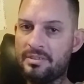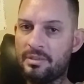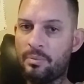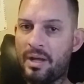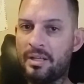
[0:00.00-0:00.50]

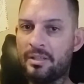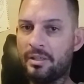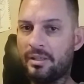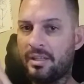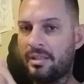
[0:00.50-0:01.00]
way to
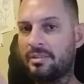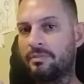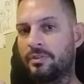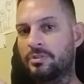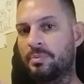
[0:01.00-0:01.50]
get in the
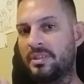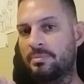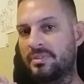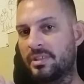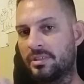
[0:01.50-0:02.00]
first place
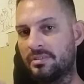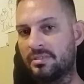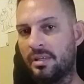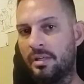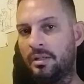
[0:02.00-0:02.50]

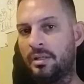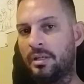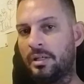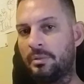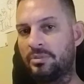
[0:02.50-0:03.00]
positions.
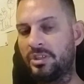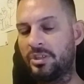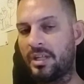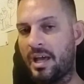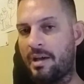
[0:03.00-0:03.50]
She
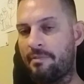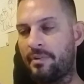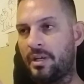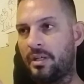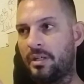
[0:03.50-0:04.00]
should have
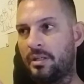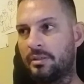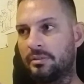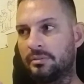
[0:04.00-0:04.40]
a